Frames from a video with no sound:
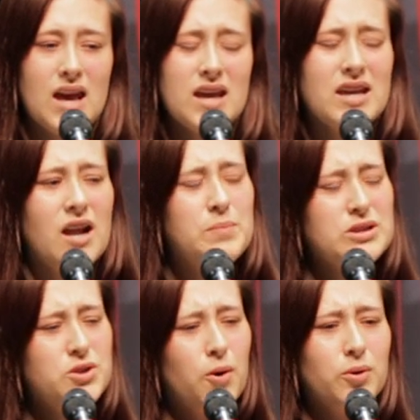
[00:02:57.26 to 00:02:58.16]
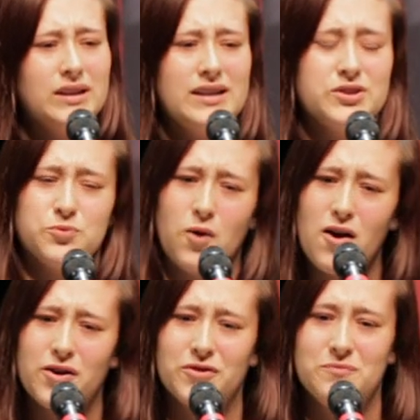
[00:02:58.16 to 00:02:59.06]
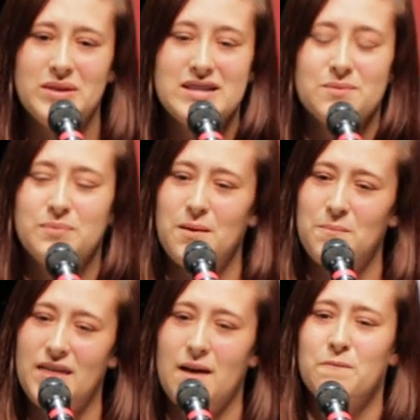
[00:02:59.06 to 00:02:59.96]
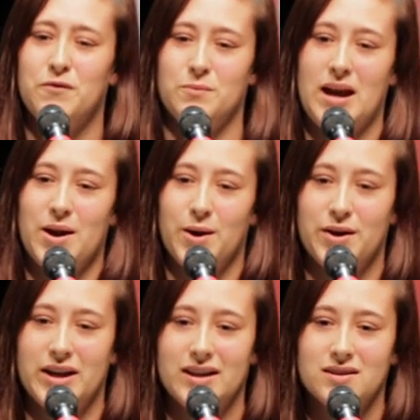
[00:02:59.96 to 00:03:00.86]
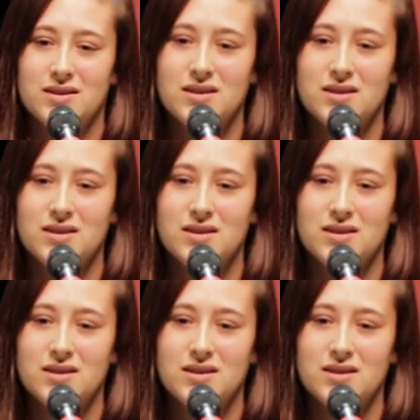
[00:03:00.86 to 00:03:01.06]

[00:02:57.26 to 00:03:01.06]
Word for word: Yet I've been told it is wrong of me to blame them for my hurting.